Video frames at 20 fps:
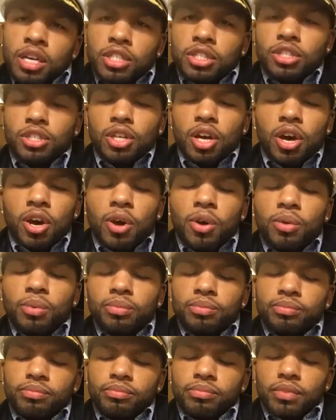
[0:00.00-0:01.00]
so
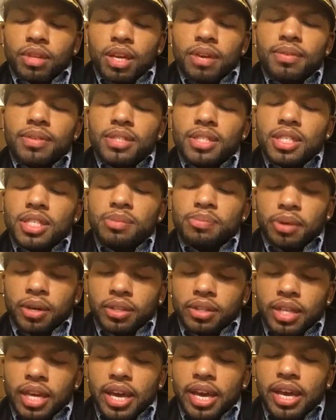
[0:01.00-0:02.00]
it was his
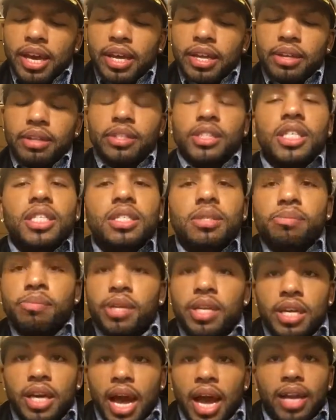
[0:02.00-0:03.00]
birthday, and just
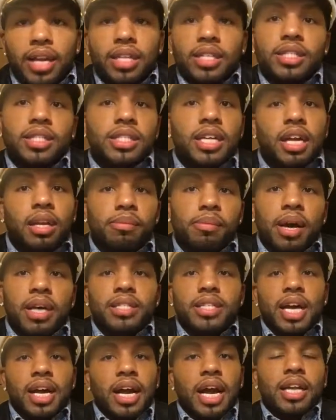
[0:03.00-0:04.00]
me, I didn't tell him. I
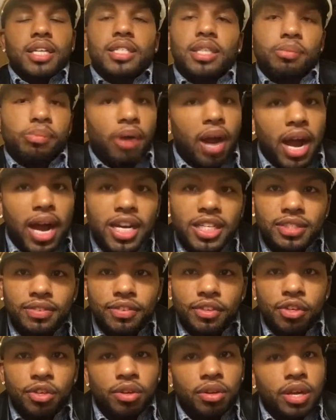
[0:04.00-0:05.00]
said, I got a surprise for
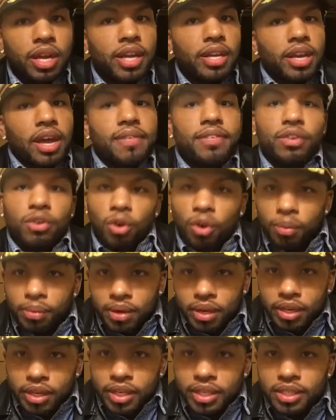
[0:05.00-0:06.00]
you. He ain't never know it
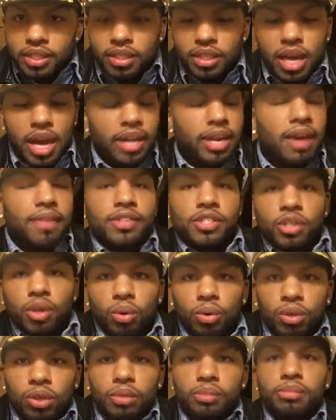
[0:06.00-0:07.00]
was. I never
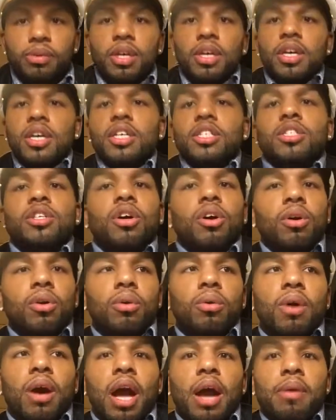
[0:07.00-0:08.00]
told him.
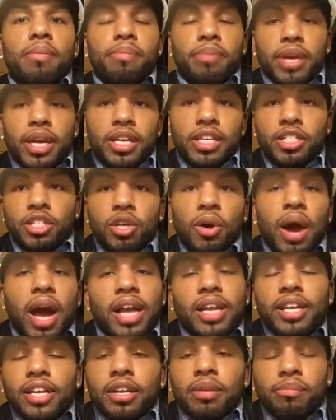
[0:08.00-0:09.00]
So being as though
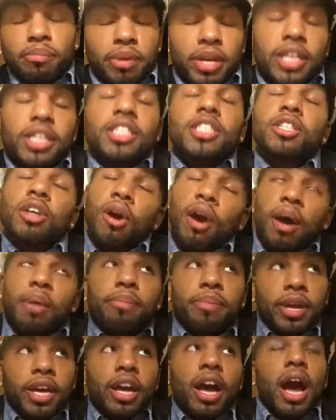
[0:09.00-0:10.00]

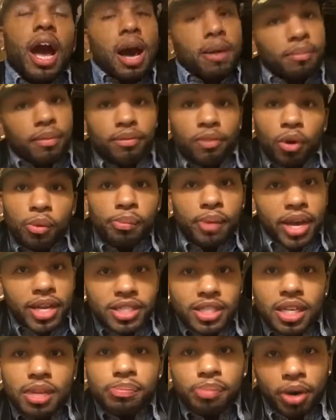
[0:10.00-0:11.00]
I'm a
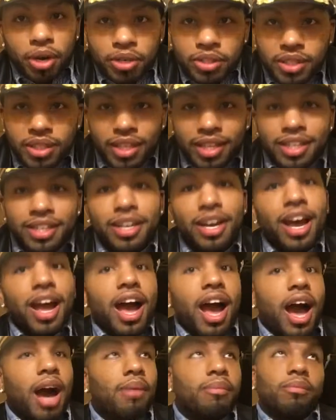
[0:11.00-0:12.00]
romantic person,
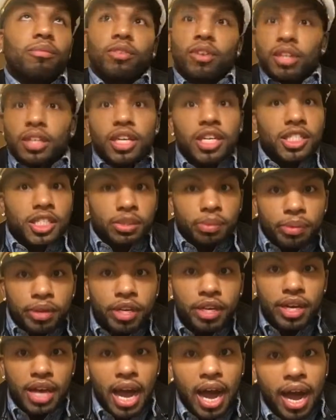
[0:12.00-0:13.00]
I'm really a
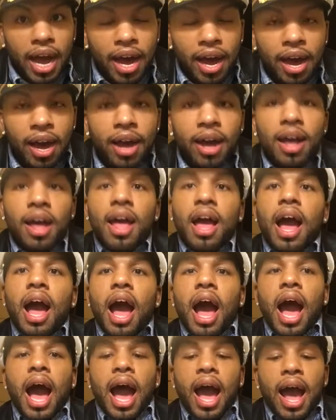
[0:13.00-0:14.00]
sweet guy,
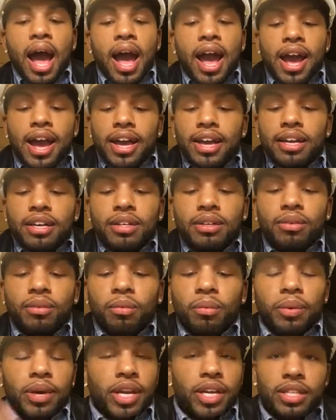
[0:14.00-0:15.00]
I
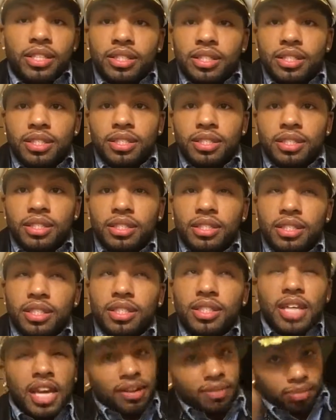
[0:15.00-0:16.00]
went in
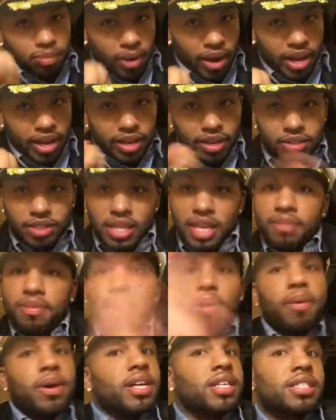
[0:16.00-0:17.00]
Safeway.
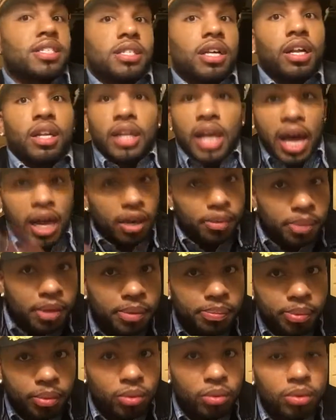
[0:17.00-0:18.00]
Safeway with a lot of
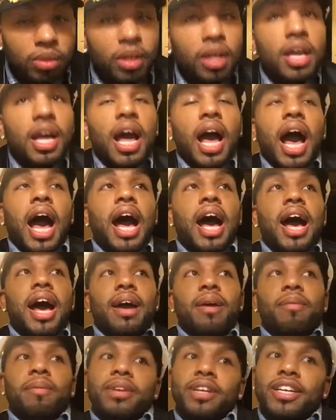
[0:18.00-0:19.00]
people.
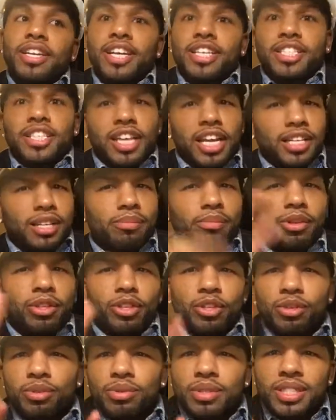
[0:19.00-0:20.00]
I went in there to the
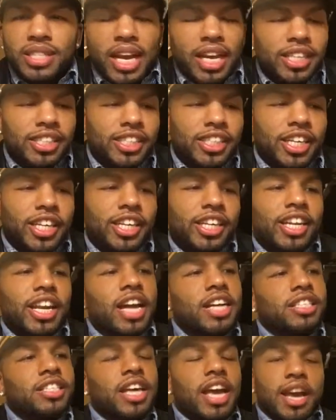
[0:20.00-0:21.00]
balloon section, and
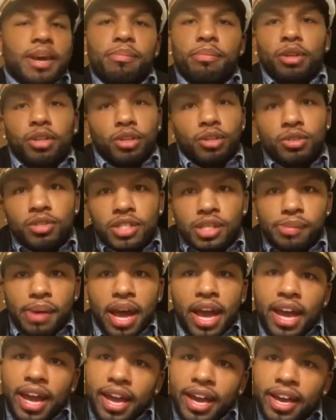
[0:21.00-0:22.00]
I had balloons in my
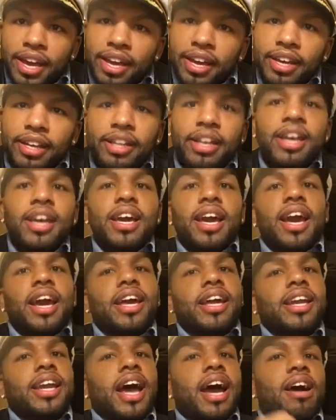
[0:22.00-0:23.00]
hand,
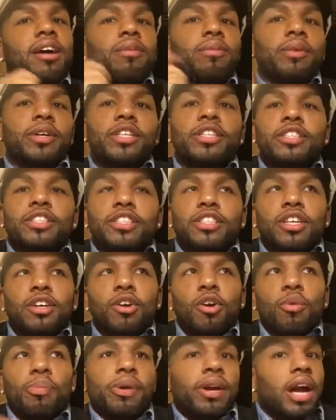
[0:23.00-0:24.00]
and I went to
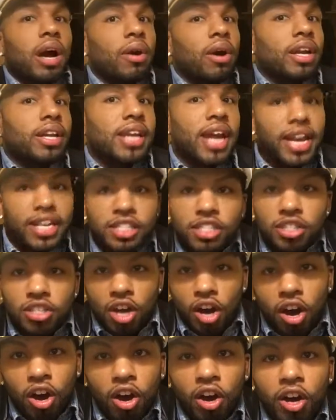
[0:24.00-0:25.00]
go pick out a nice
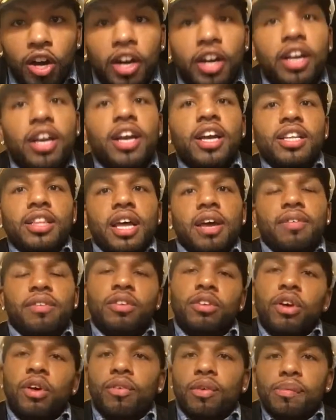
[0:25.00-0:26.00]
card that,
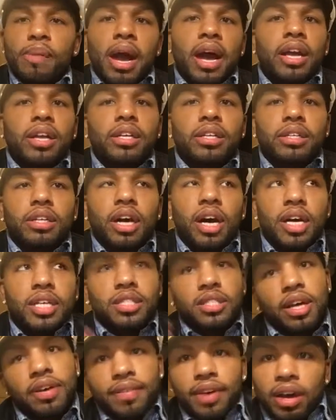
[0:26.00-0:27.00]
remind us
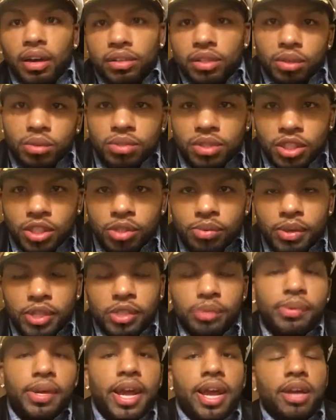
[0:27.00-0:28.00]
of our little
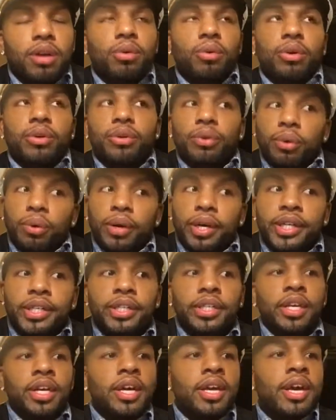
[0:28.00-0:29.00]
situation we had going on.
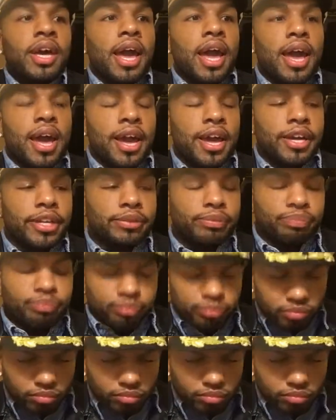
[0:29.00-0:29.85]
And